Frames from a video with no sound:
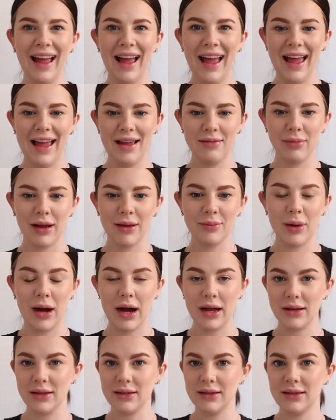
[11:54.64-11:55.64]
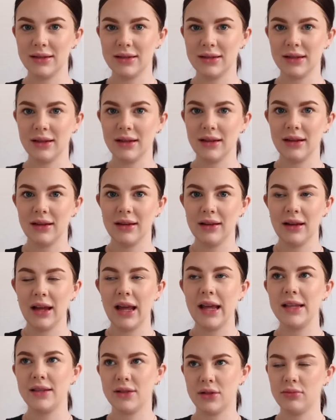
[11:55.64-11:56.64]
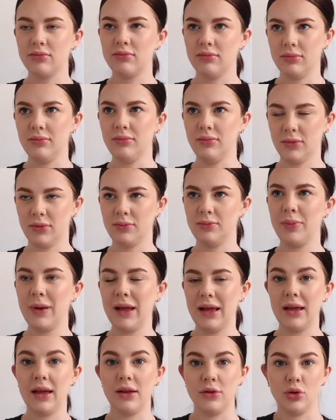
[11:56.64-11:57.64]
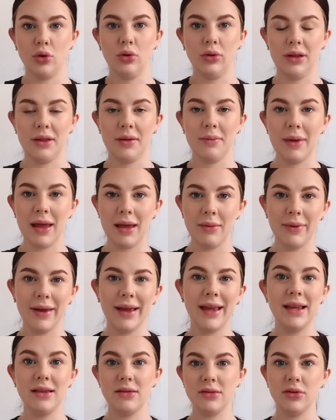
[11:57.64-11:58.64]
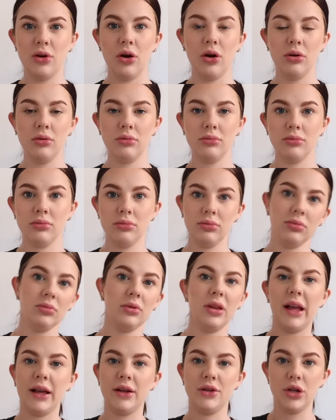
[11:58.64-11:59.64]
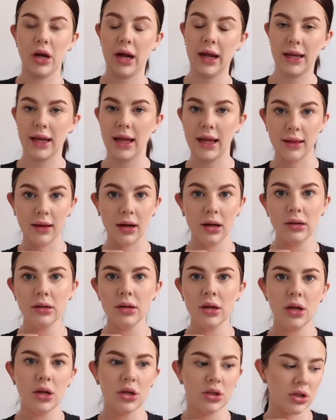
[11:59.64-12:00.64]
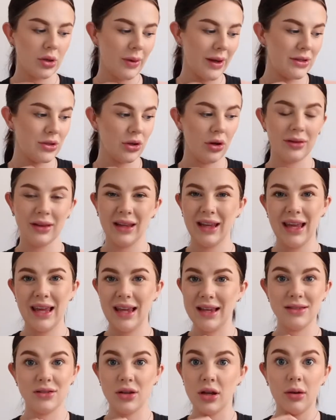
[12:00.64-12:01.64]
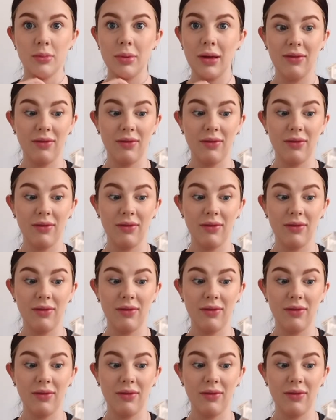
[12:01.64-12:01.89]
and my partner's, he's bigger and taller than me, but he's not like a giant either, so I don't think he is going to be